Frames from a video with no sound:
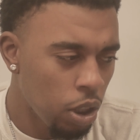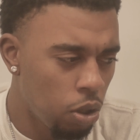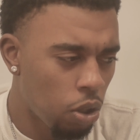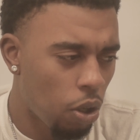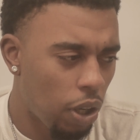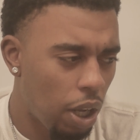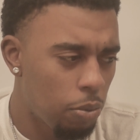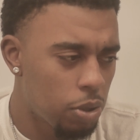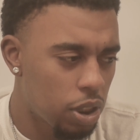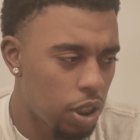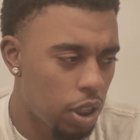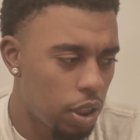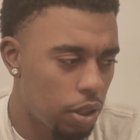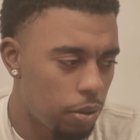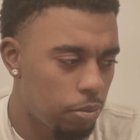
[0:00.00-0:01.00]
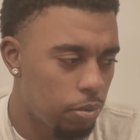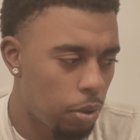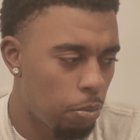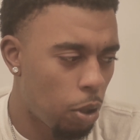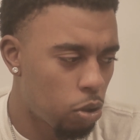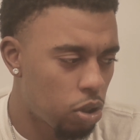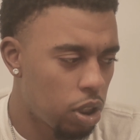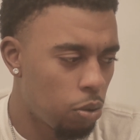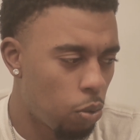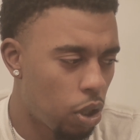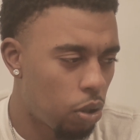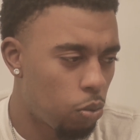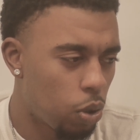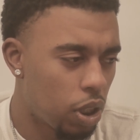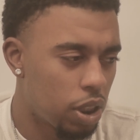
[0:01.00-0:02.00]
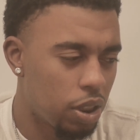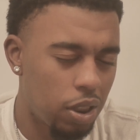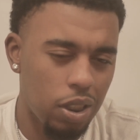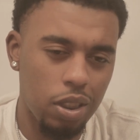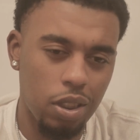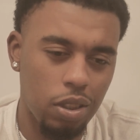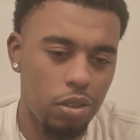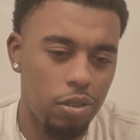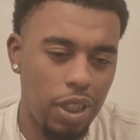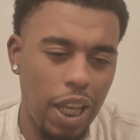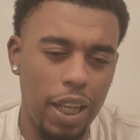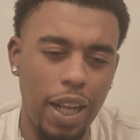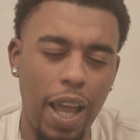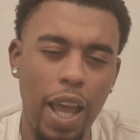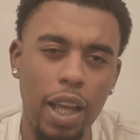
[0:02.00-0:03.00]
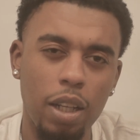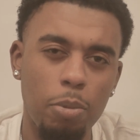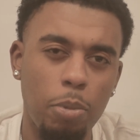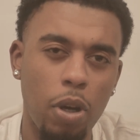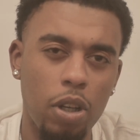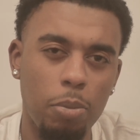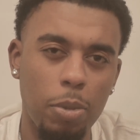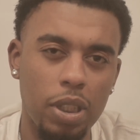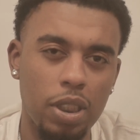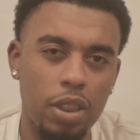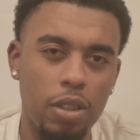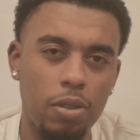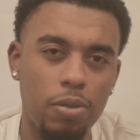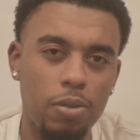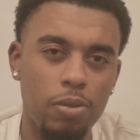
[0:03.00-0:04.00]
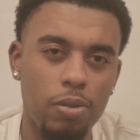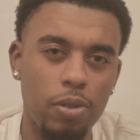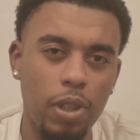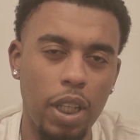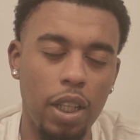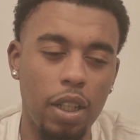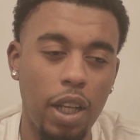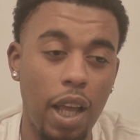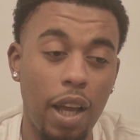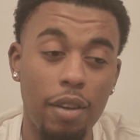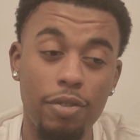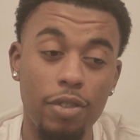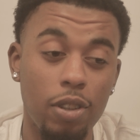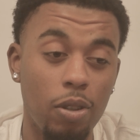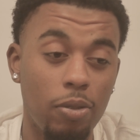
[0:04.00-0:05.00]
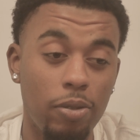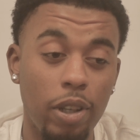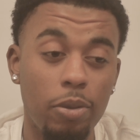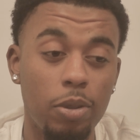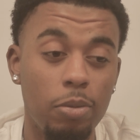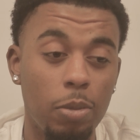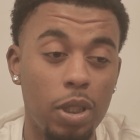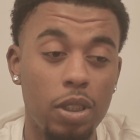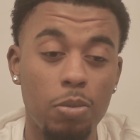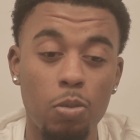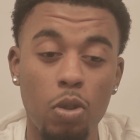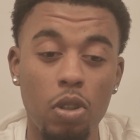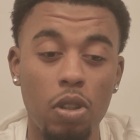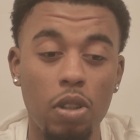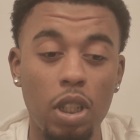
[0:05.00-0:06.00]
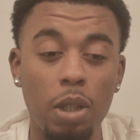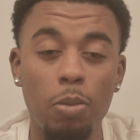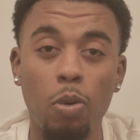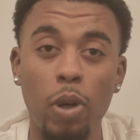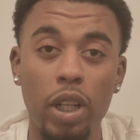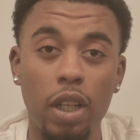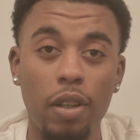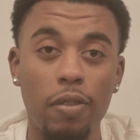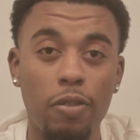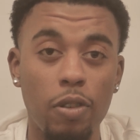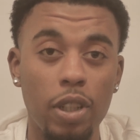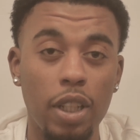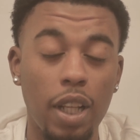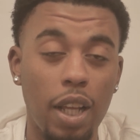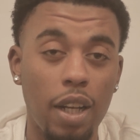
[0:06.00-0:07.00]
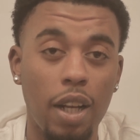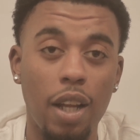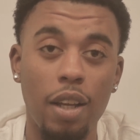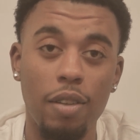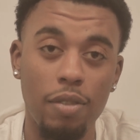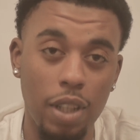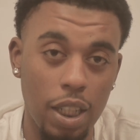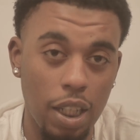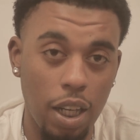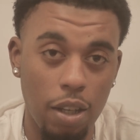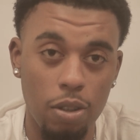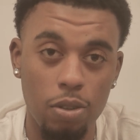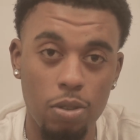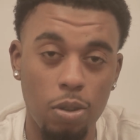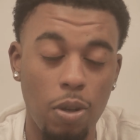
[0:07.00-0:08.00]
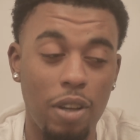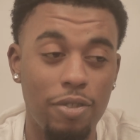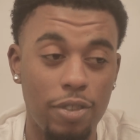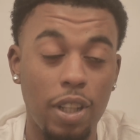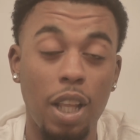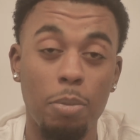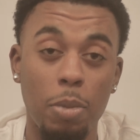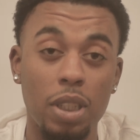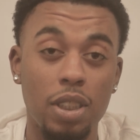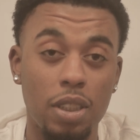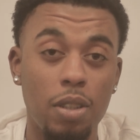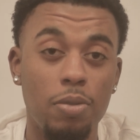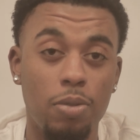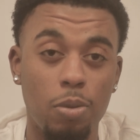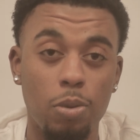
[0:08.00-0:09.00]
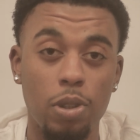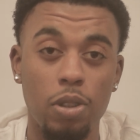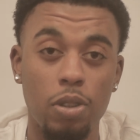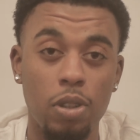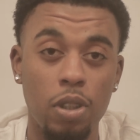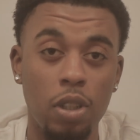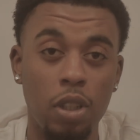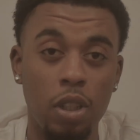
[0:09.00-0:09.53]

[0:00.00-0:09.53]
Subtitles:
you know, that was mostly what it was, just kind of hiding a part of myself. And now I feel very much more liberated and free now that I've let it out. You know, I feel like myself for real.